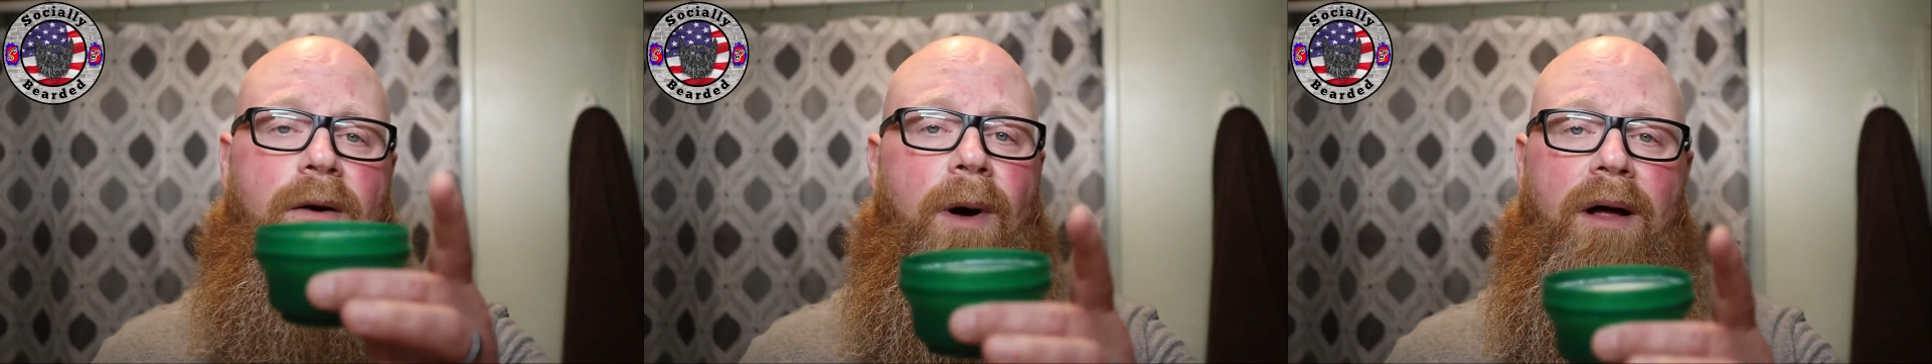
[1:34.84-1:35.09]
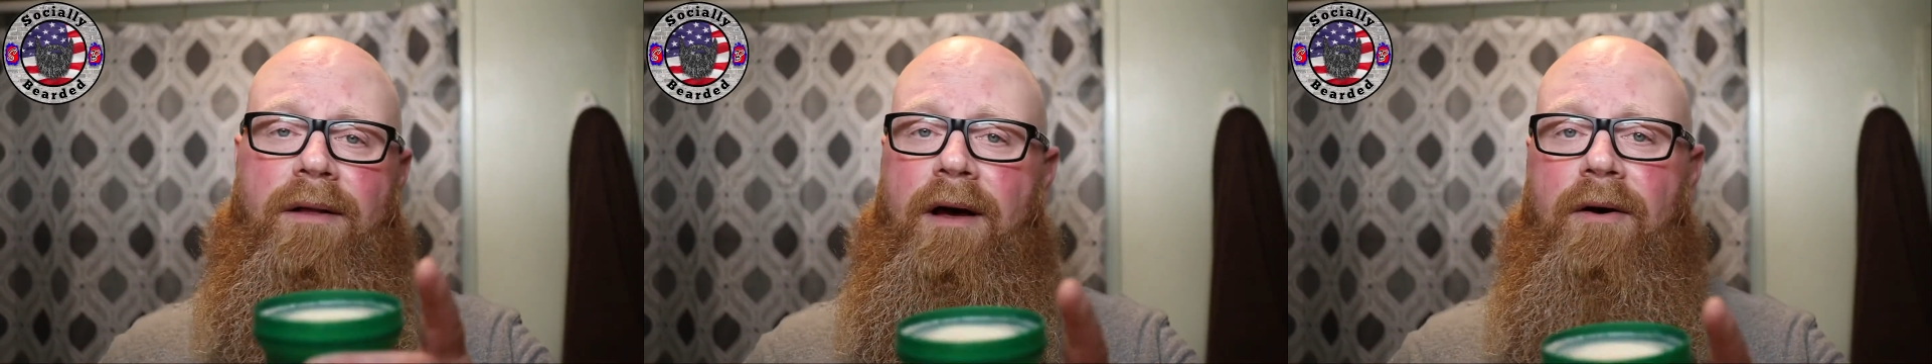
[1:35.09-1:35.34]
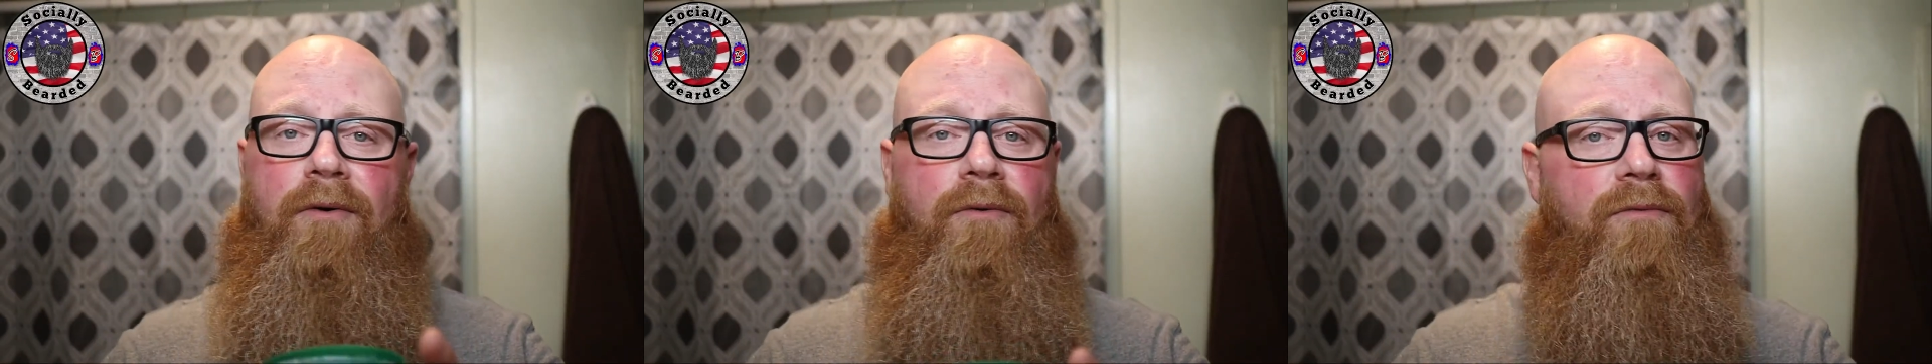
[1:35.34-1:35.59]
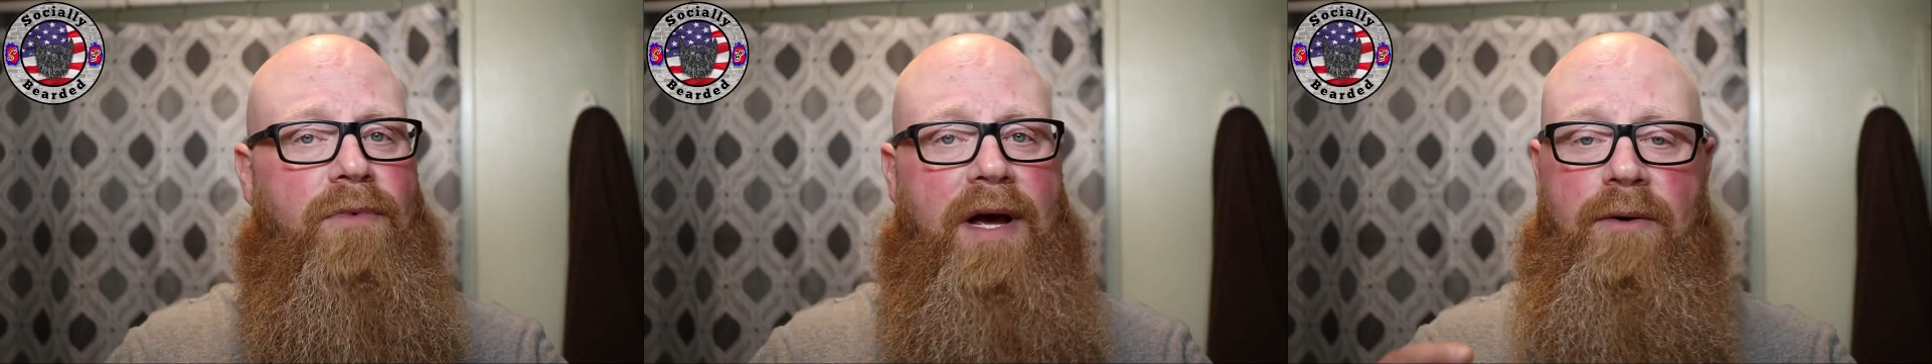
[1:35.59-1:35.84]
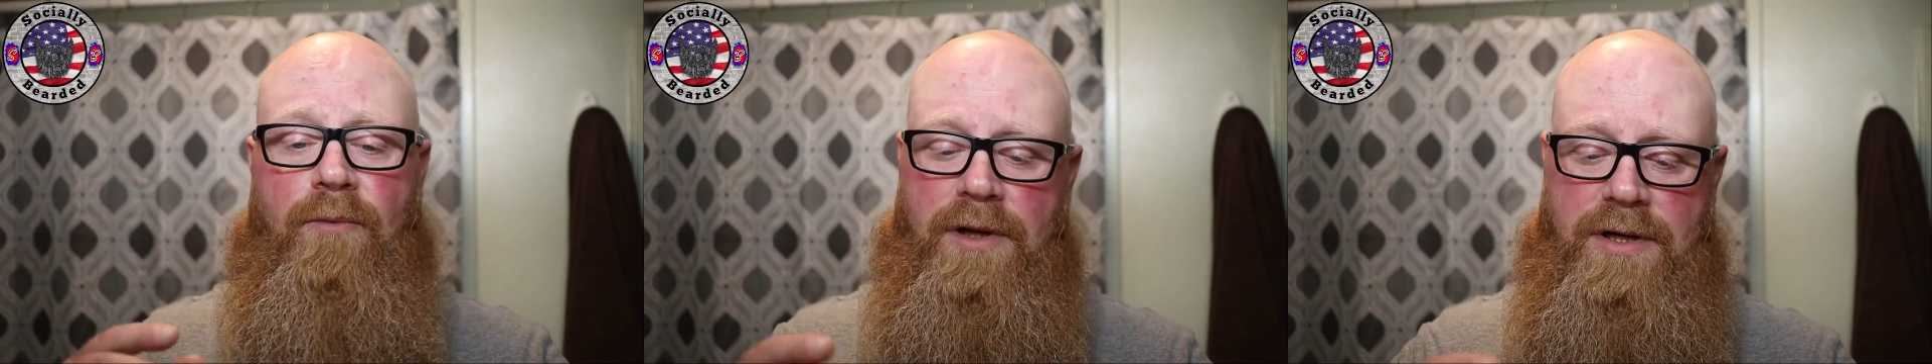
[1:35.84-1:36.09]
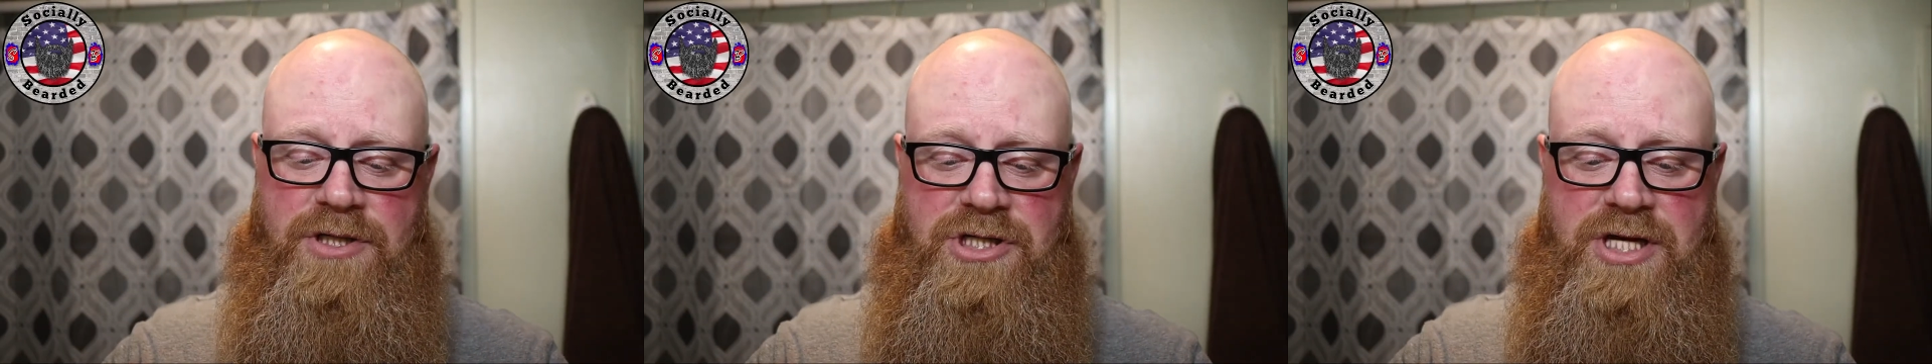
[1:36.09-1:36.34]
well-known and
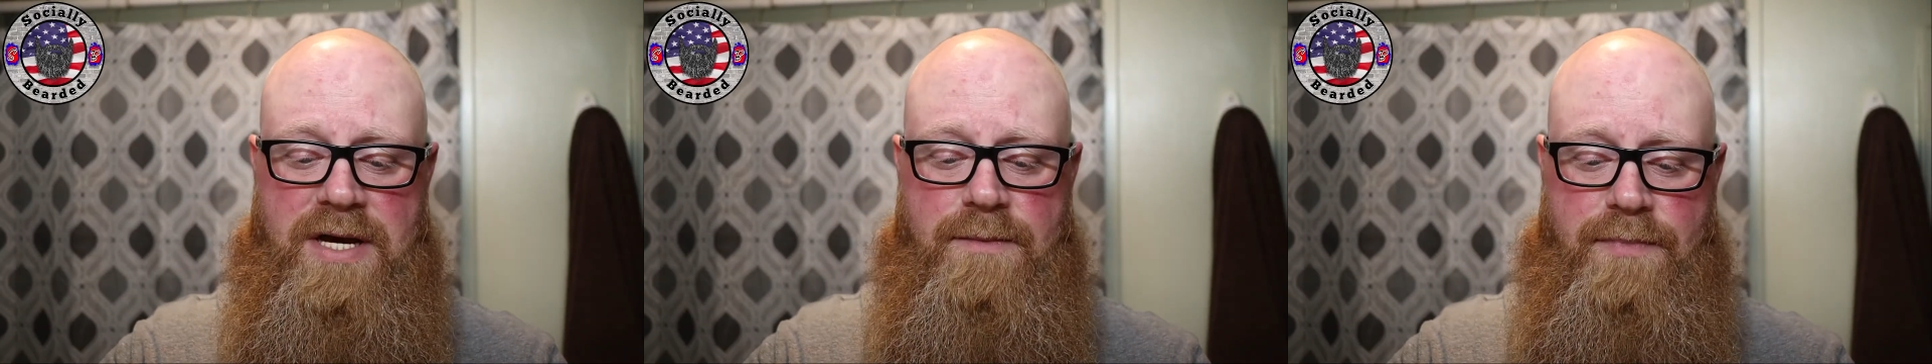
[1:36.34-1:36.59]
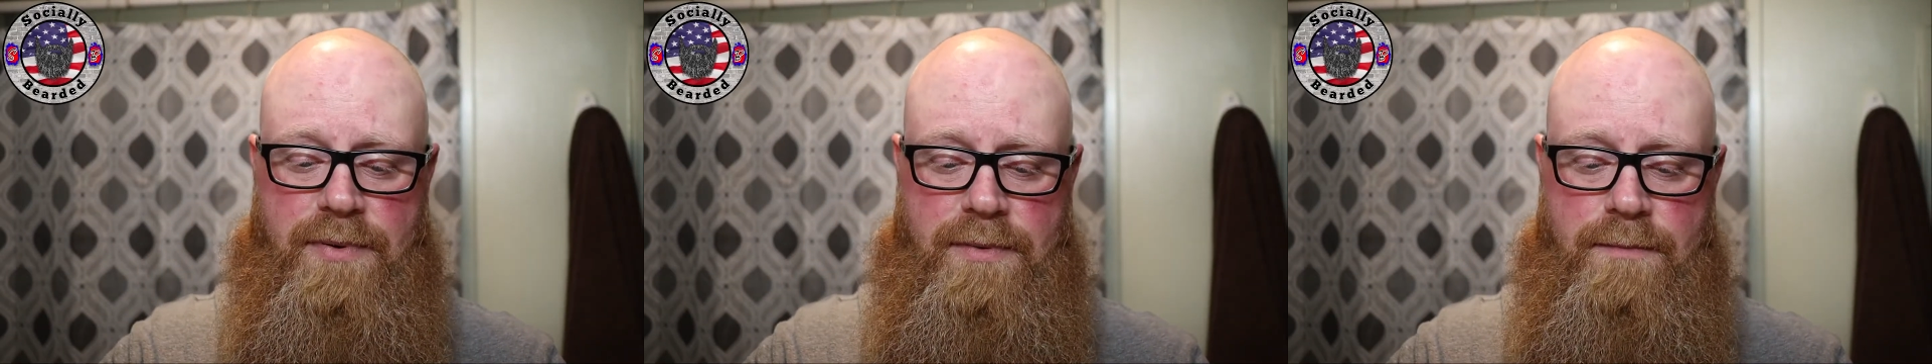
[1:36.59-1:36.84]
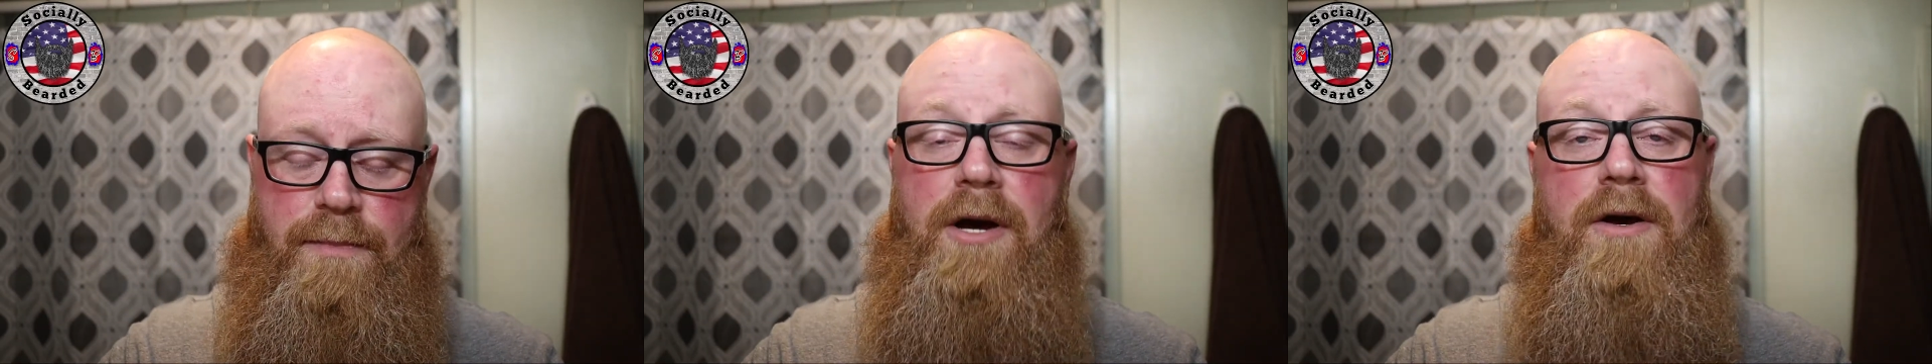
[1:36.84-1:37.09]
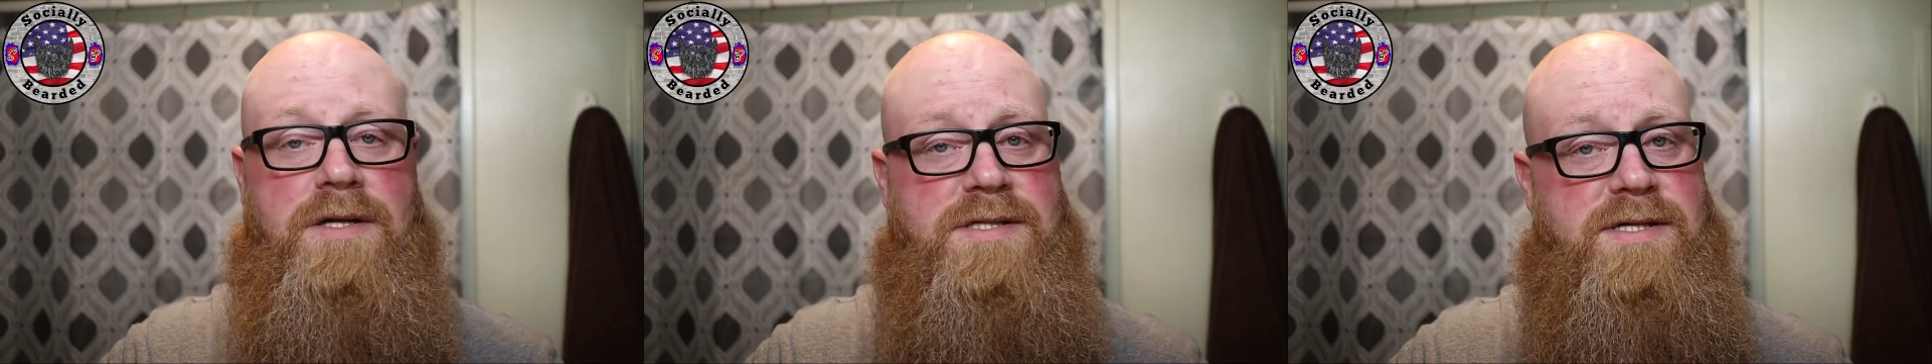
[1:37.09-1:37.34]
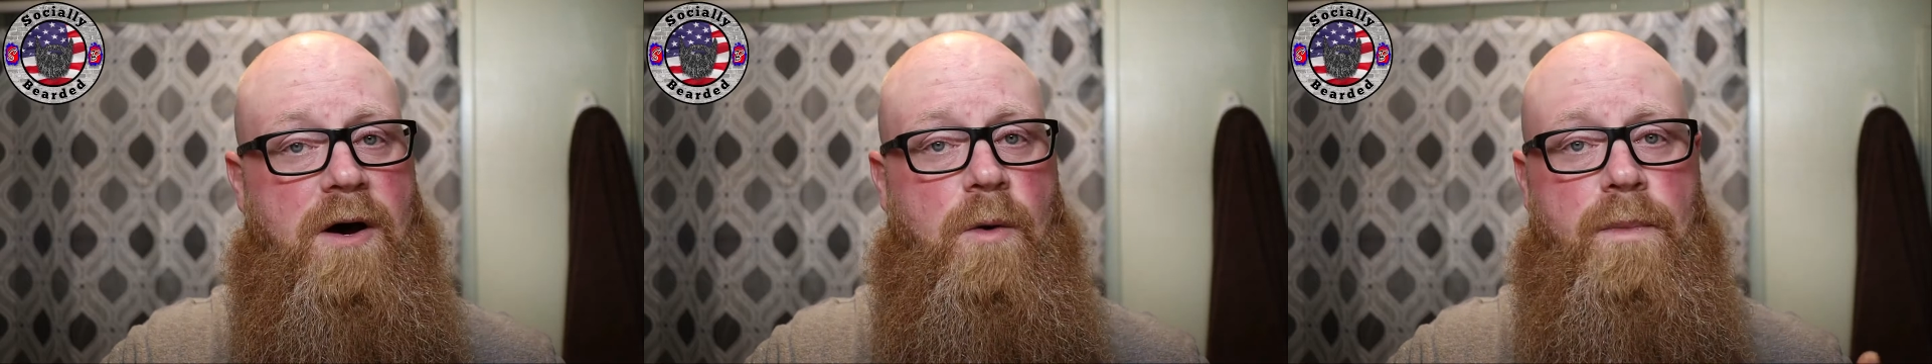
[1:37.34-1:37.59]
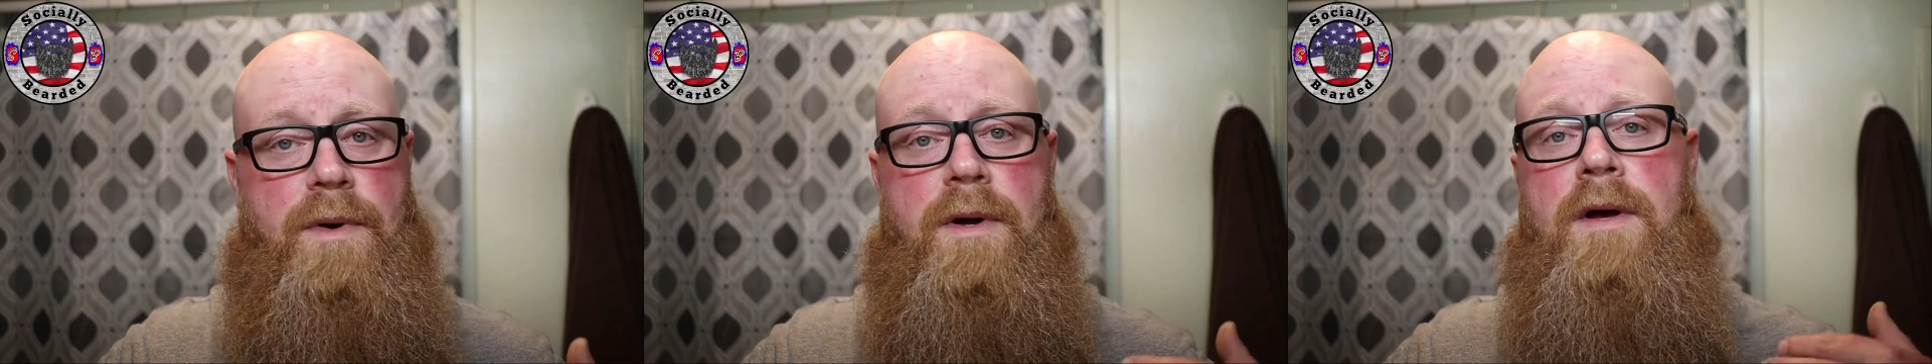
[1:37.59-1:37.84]
really cheap but good soap